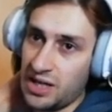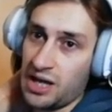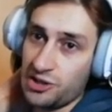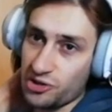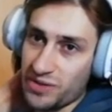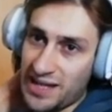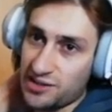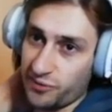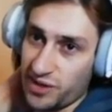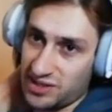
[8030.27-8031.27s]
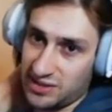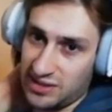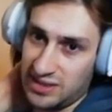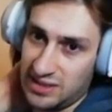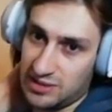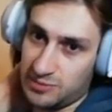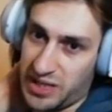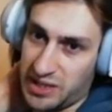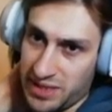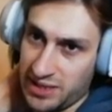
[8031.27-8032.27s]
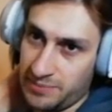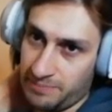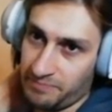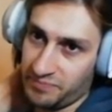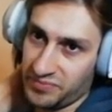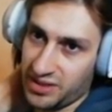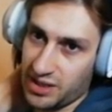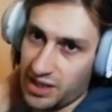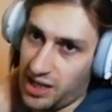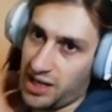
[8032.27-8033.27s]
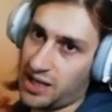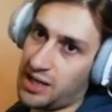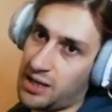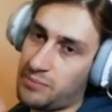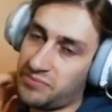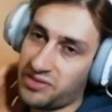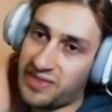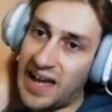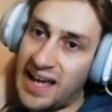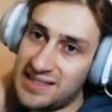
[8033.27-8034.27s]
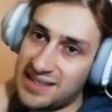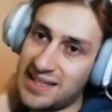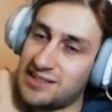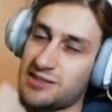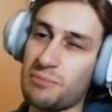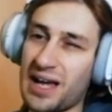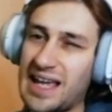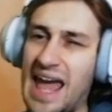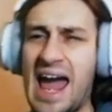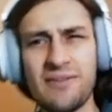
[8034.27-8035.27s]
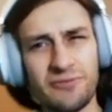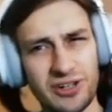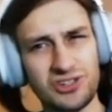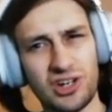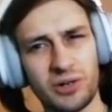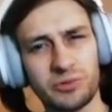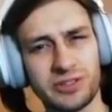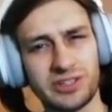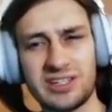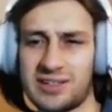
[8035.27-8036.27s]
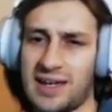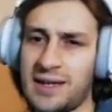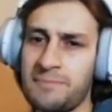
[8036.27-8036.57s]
So that's versus PB. That is against my average, I want to say.